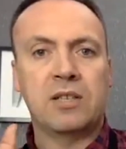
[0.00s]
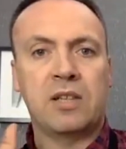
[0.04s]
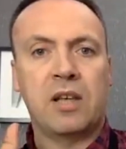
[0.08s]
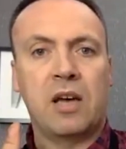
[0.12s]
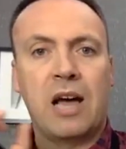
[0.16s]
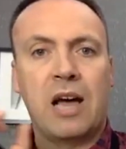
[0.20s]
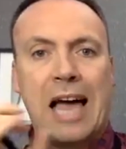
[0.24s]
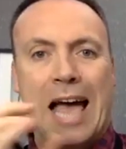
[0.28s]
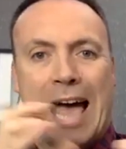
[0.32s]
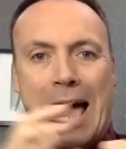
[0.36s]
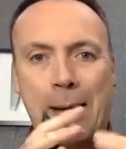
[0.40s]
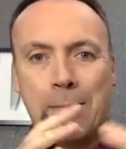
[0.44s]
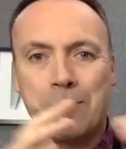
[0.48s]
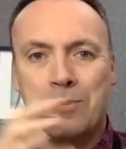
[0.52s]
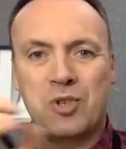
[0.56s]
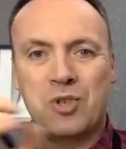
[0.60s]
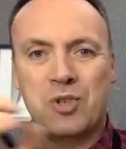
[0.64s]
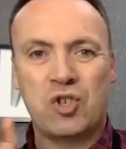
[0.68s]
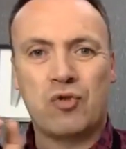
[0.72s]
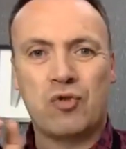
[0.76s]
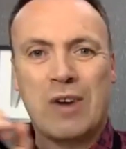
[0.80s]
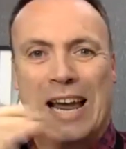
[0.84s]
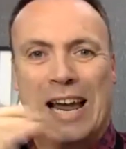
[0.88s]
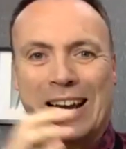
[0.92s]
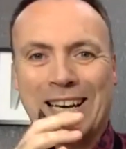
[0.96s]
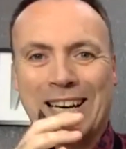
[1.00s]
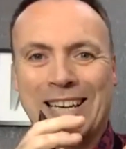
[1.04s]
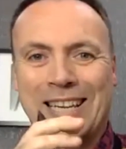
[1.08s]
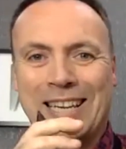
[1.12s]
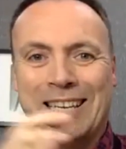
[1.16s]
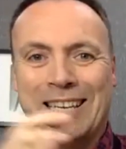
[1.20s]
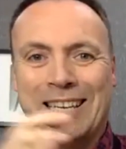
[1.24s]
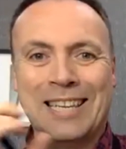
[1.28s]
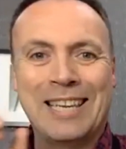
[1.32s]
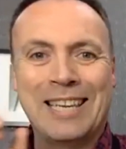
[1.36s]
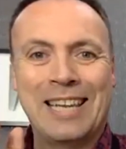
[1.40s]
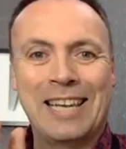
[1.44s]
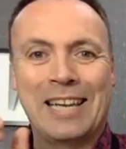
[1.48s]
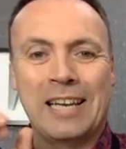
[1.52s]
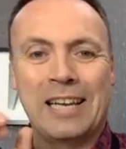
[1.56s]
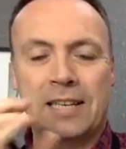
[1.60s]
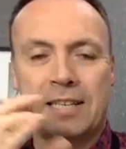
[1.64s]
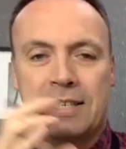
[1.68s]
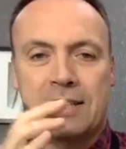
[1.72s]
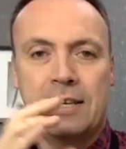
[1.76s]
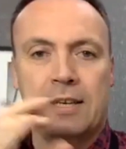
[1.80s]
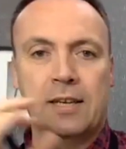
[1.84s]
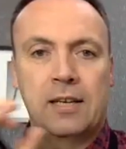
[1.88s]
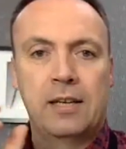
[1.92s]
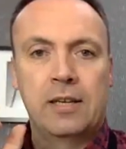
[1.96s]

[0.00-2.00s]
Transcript: that are abstractly linked